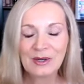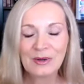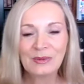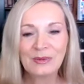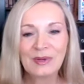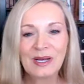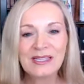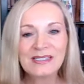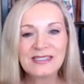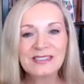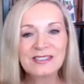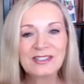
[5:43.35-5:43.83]

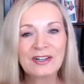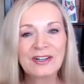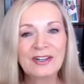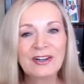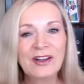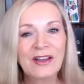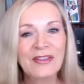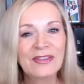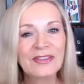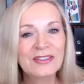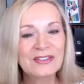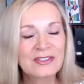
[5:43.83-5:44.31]
Well, I started
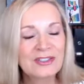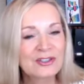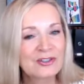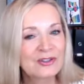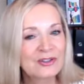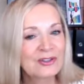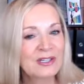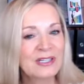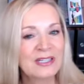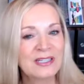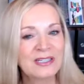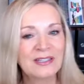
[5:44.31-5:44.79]
on this
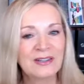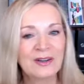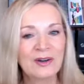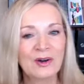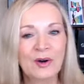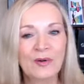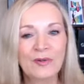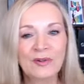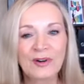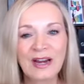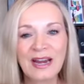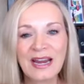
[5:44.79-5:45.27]
journey
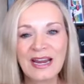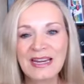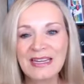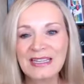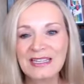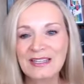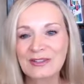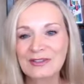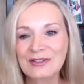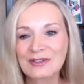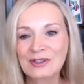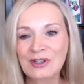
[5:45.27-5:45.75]
over eight
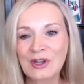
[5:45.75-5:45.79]
years